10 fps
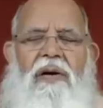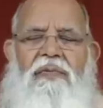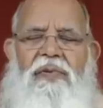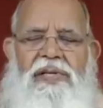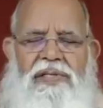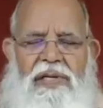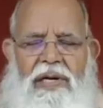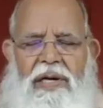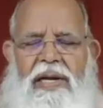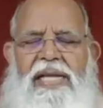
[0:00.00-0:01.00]
of his
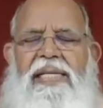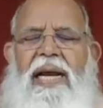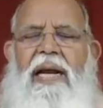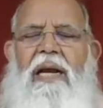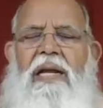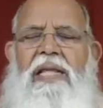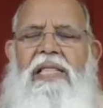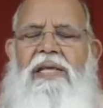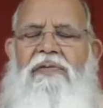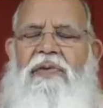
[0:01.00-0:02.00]
descent in
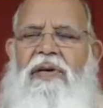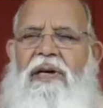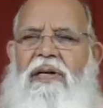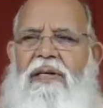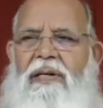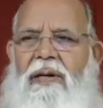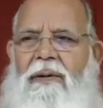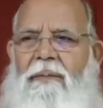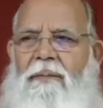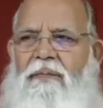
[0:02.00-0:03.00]
this world.
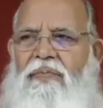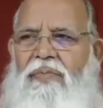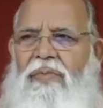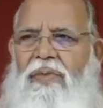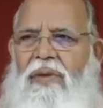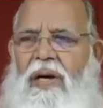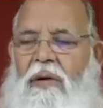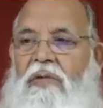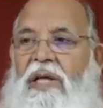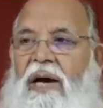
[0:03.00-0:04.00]

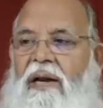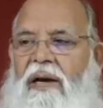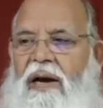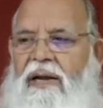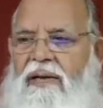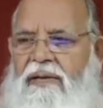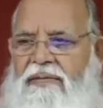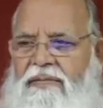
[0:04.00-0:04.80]
Avatara Karya.